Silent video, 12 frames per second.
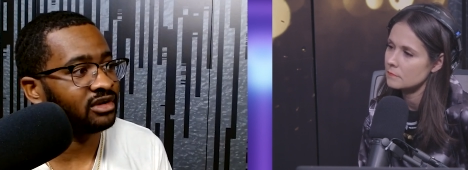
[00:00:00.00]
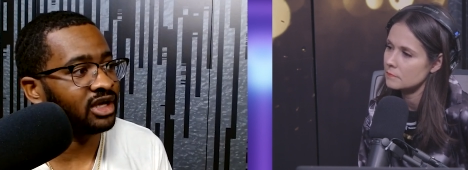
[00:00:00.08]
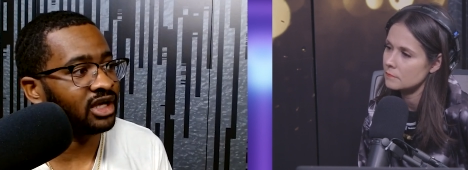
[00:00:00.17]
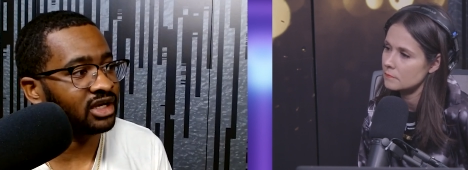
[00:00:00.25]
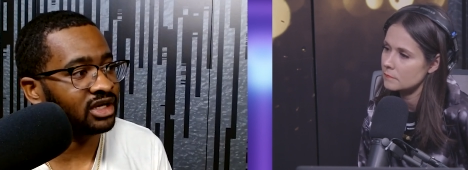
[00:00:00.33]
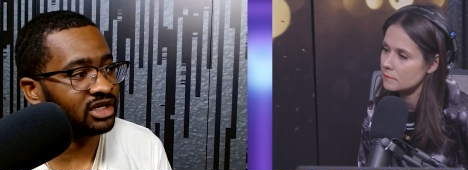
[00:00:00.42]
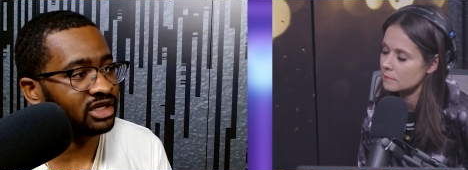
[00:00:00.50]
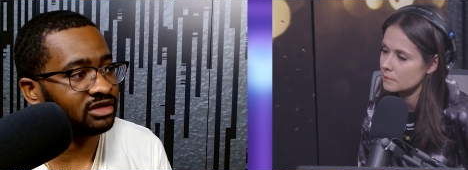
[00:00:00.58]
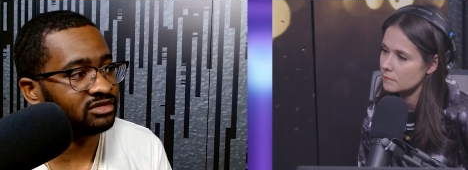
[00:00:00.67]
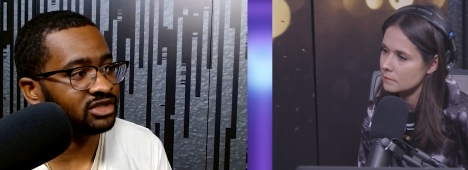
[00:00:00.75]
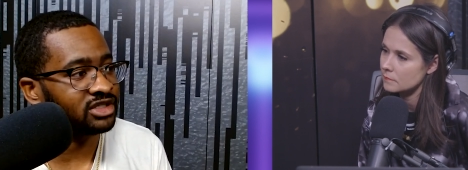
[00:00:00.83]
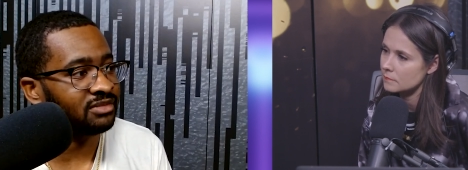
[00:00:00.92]
Speaker 1: and
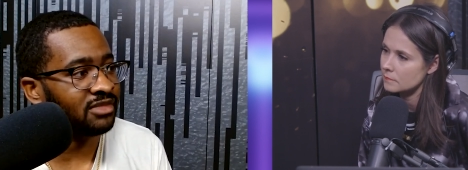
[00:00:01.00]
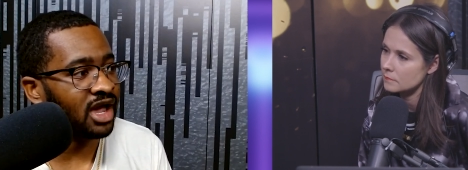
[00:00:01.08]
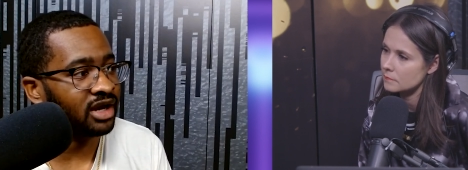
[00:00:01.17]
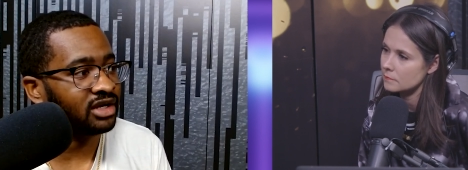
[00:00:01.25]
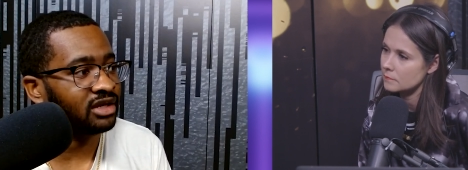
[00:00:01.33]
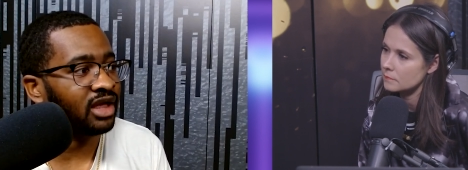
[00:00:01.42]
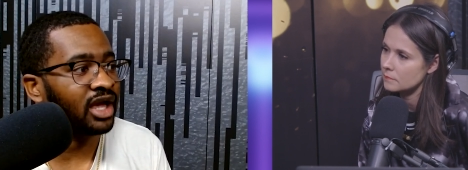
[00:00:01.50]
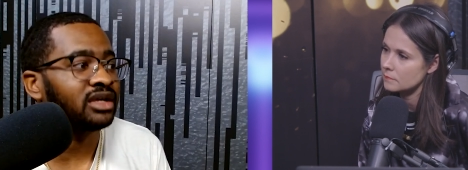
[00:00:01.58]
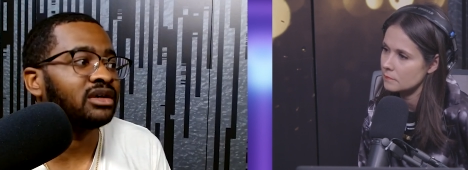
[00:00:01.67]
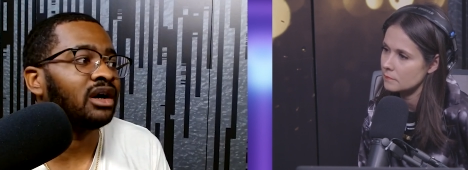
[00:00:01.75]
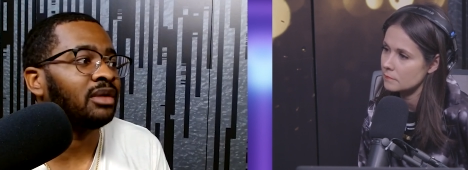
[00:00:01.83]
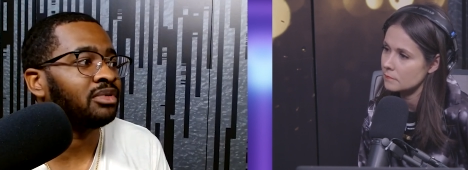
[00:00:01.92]
gives somebody like
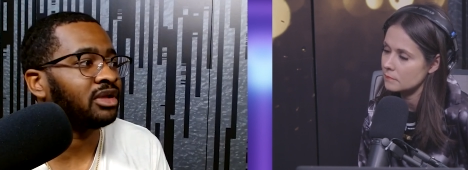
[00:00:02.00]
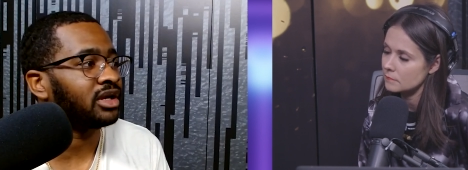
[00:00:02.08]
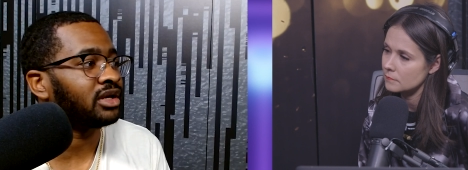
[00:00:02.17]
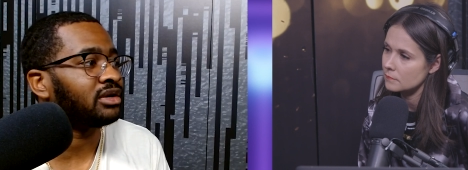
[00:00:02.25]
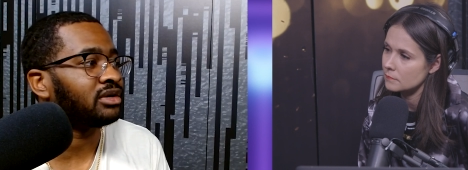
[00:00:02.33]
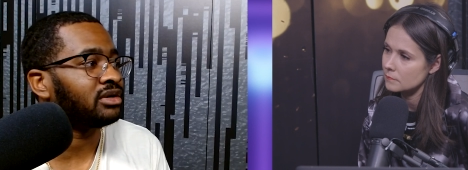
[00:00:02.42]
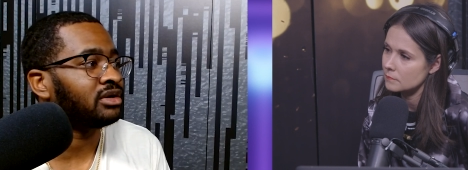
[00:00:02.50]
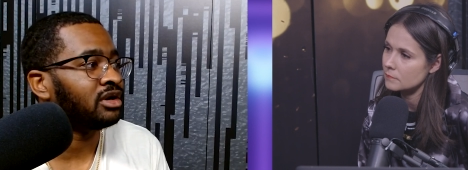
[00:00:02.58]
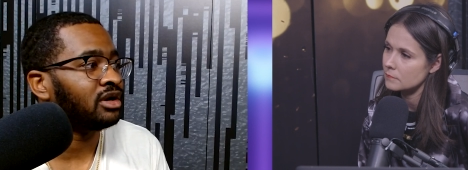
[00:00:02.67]
a player